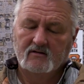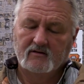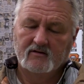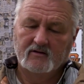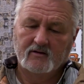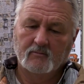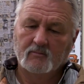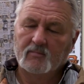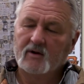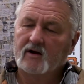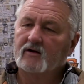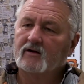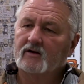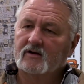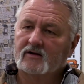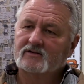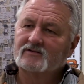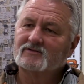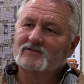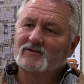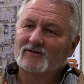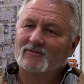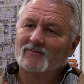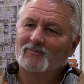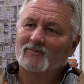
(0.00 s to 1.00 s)
the
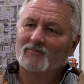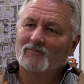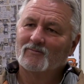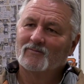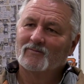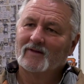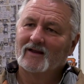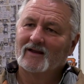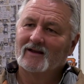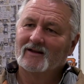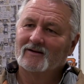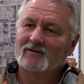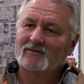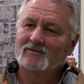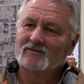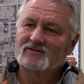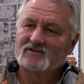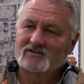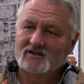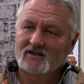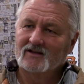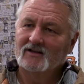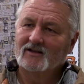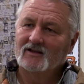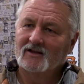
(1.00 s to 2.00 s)
barracks and
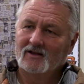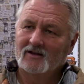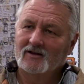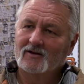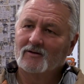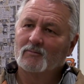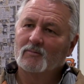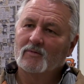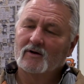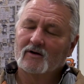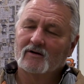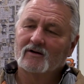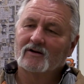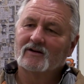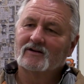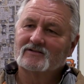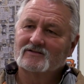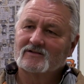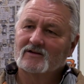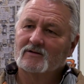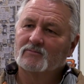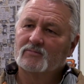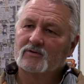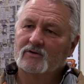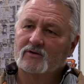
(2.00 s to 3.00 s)
staying in the barracks
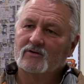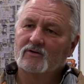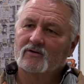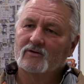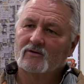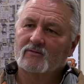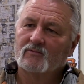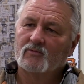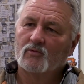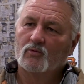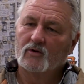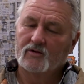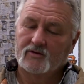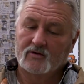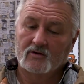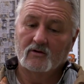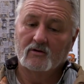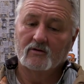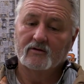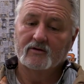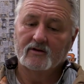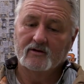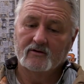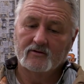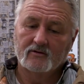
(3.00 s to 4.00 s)
up here with
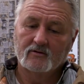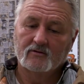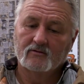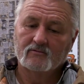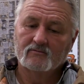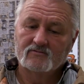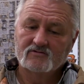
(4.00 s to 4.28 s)
all the other